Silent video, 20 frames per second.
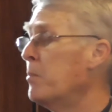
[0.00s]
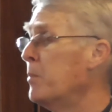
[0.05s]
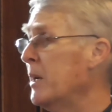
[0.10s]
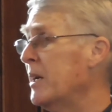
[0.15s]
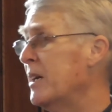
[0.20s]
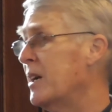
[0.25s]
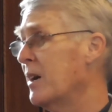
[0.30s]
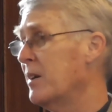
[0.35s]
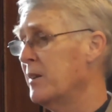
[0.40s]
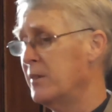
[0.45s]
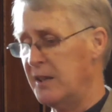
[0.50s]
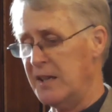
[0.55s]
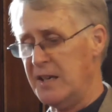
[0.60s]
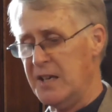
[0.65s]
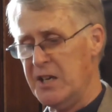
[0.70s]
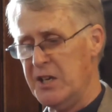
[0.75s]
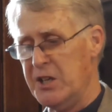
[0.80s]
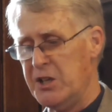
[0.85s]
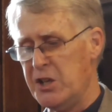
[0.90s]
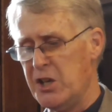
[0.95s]
because
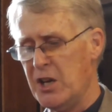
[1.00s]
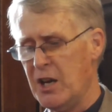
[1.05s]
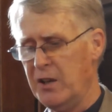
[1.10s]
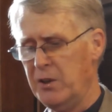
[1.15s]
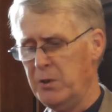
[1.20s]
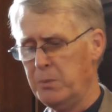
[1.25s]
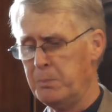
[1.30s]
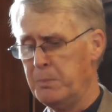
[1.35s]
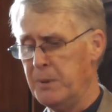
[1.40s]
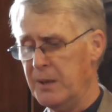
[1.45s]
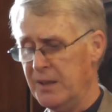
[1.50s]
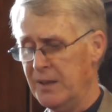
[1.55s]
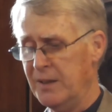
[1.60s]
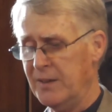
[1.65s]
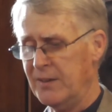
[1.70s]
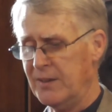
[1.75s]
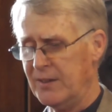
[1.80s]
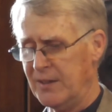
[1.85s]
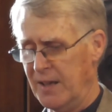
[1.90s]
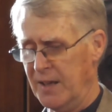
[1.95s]
each has
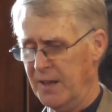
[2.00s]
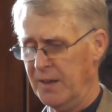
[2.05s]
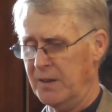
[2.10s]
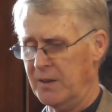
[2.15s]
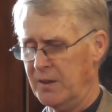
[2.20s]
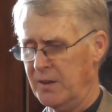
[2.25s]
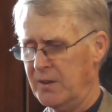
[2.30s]
been sent.